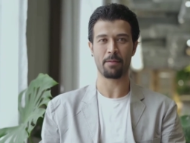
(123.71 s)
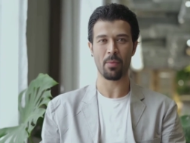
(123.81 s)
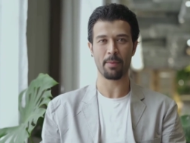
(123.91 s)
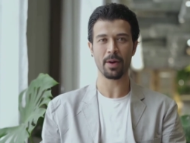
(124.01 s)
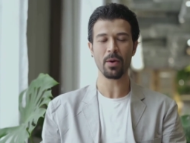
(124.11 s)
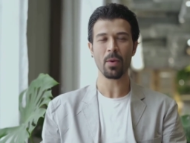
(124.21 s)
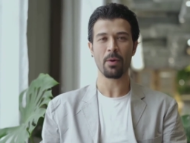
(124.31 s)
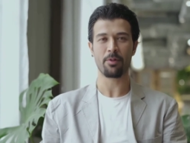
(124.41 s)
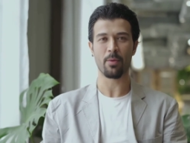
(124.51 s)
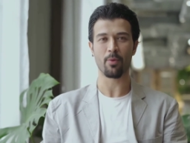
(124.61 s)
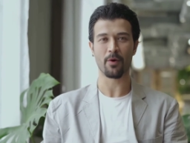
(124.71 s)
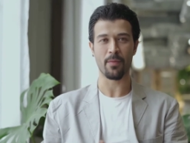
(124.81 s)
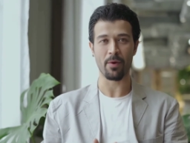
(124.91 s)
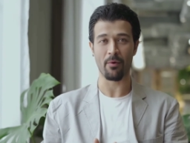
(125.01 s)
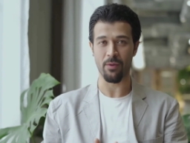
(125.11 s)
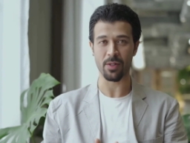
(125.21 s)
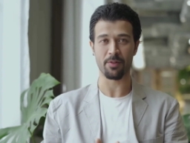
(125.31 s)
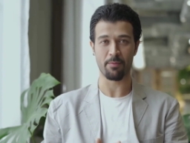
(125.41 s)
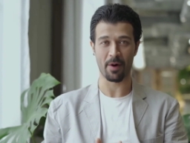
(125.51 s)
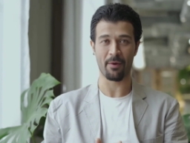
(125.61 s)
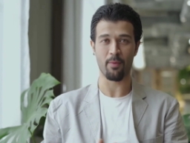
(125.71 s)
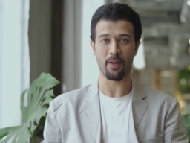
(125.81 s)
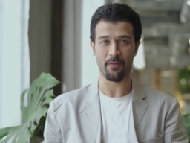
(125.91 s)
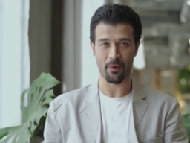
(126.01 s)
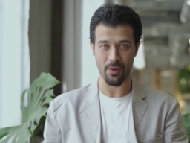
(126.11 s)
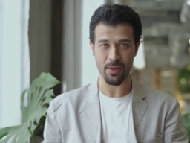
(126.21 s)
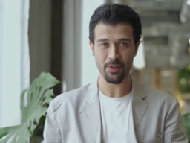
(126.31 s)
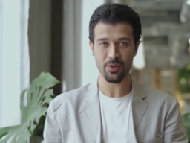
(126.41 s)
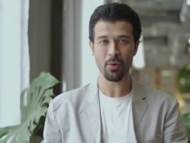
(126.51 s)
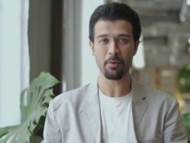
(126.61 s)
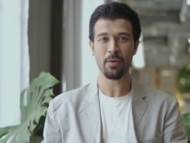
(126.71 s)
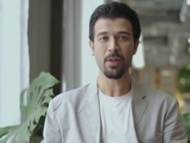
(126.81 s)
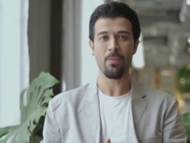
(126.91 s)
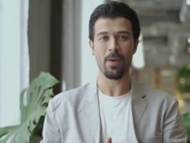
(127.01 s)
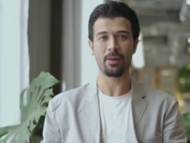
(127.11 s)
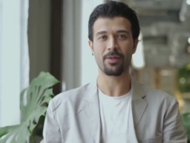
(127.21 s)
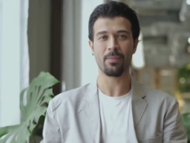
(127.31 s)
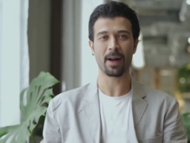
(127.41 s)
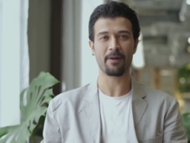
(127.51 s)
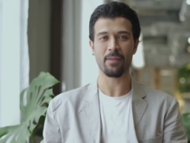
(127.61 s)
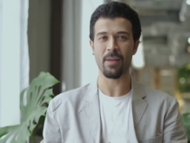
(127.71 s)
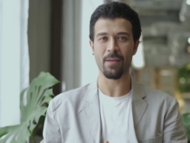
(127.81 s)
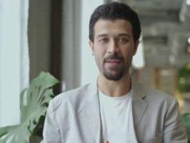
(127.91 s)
Women are also more prone to developing frozen shoulder compared to men.